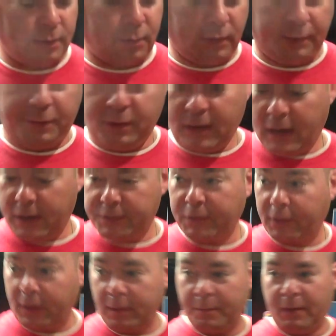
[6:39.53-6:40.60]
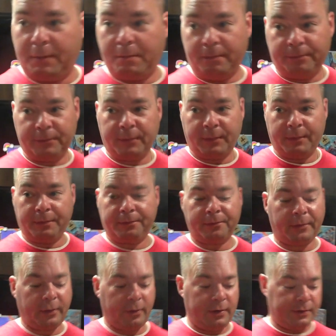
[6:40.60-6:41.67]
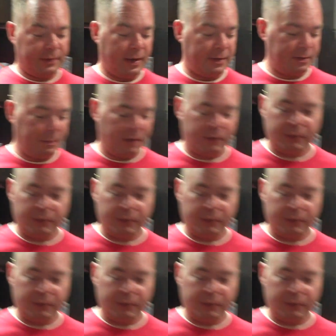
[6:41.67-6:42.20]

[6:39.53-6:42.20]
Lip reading: Well, if you guys are going to be criticizing my